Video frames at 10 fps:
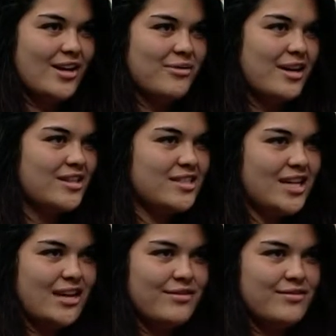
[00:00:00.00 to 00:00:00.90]
run our
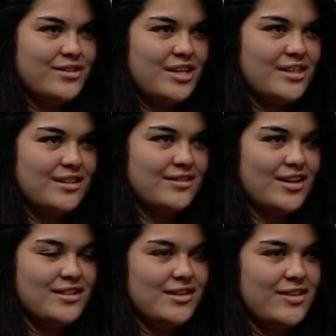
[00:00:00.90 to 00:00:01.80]
stuff, changing
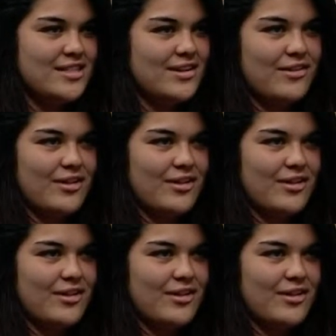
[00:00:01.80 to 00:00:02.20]
our defense and